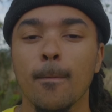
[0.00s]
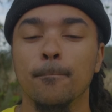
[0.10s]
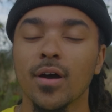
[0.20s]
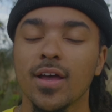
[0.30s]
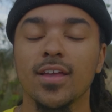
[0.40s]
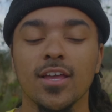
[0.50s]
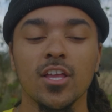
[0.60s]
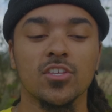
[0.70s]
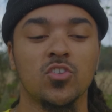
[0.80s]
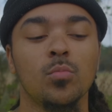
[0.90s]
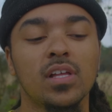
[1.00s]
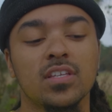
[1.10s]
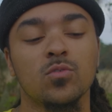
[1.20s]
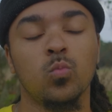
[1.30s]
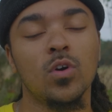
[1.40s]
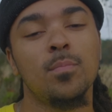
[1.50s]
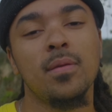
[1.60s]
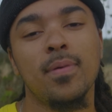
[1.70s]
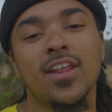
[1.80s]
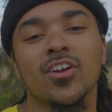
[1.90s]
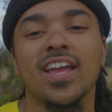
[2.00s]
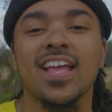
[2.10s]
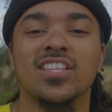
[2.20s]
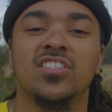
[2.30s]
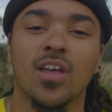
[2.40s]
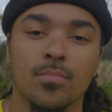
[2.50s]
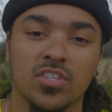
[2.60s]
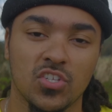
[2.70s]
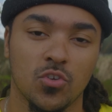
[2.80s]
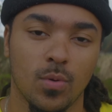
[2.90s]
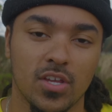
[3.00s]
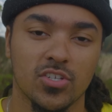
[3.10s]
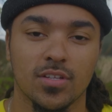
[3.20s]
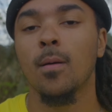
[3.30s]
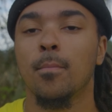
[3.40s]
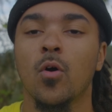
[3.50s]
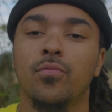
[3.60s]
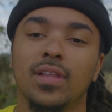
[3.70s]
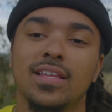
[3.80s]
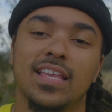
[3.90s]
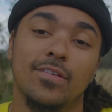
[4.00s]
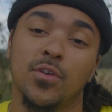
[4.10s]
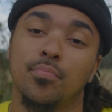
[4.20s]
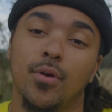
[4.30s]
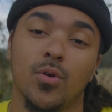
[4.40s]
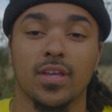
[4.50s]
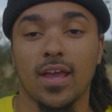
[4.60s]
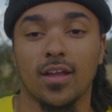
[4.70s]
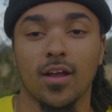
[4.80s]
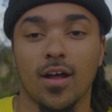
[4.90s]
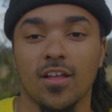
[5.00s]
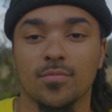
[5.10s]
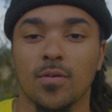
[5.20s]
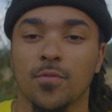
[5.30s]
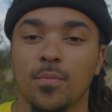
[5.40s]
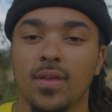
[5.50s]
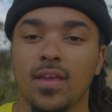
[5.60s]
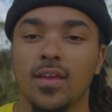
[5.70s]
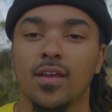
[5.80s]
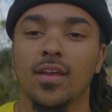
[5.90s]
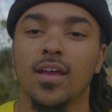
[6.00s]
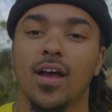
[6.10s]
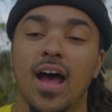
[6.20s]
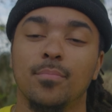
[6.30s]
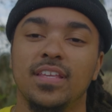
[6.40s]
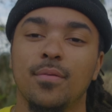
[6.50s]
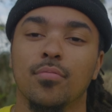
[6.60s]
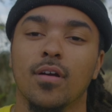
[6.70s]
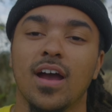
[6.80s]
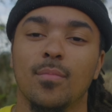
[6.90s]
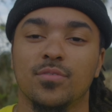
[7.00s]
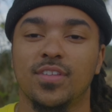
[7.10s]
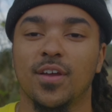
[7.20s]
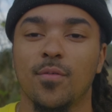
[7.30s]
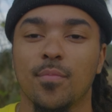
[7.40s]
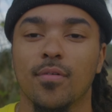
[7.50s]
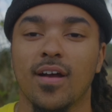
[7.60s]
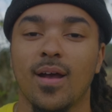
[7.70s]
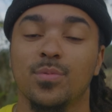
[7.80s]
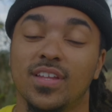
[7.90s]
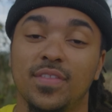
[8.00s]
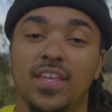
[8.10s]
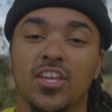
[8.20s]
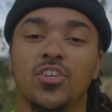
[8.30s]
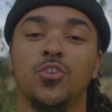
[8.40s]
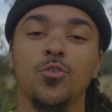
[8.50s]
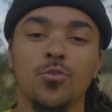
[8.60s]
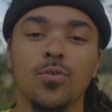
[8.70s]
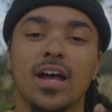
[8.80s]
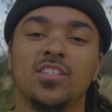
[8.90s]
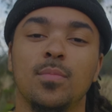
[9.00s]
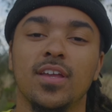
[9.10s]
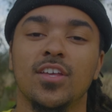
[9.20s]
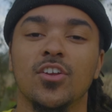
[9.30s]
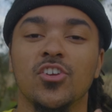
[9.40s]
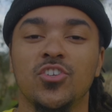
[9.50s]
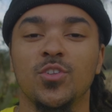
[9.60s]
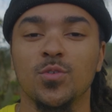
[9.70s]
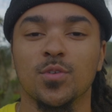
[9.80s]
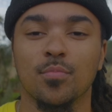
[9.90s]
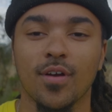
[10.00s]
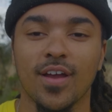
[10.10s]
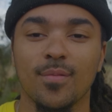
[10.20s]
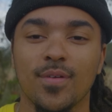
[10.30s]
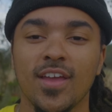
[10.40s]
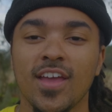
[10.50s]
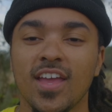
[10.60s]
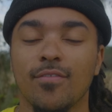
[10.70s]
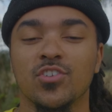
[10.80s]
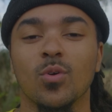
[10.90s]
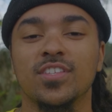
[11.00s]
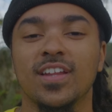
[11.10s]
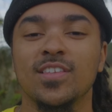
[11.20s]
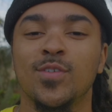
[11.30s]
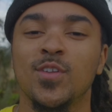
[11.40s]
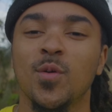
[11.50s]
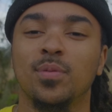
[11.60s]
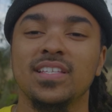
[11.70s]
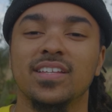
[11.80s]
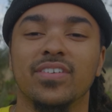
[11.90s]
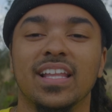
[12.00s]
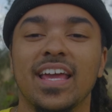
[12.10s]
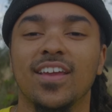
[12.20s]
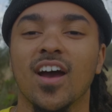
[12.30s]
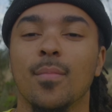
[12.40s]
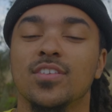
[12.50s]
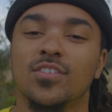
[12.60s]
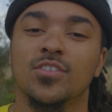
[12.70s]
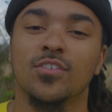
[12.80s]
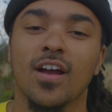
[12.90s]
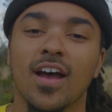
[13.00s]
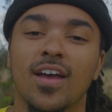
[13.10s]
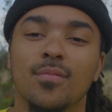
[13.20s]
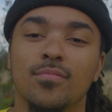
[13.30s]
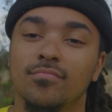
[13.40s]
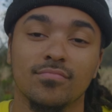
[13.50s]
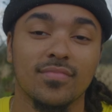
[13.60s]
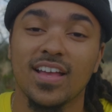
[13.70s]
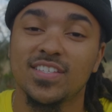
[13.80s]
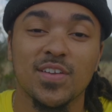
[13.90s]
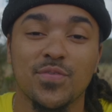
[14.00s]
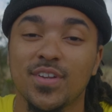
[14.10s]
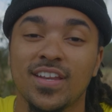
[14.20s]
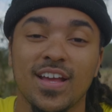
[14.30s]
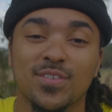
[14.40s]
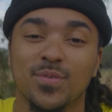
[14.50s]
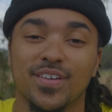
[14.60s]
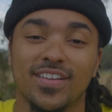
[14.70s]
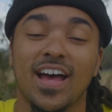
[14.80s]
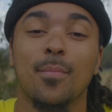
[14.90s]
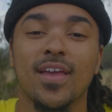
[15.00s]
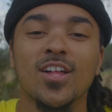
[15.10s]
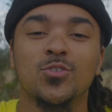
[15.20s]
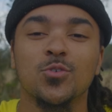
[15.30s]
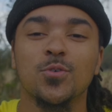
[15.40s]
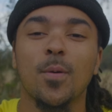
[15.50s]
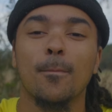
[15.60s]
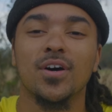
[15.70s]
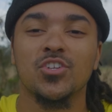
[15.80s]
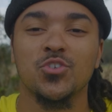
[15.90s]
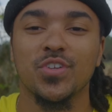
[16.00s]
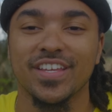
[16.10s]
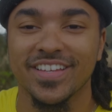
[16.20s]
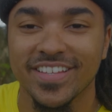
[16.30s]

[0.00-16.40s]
But zoom lenses would be better in some situations. Both lenses have their pros and cons, but for me, I'm team prime. I'm sticking with primes, and I think you as a beginner should use a prime. If you enjoyed today's video, please leave a like, comment, subscribe. That's it for the next one. A bientôt, buongiorno.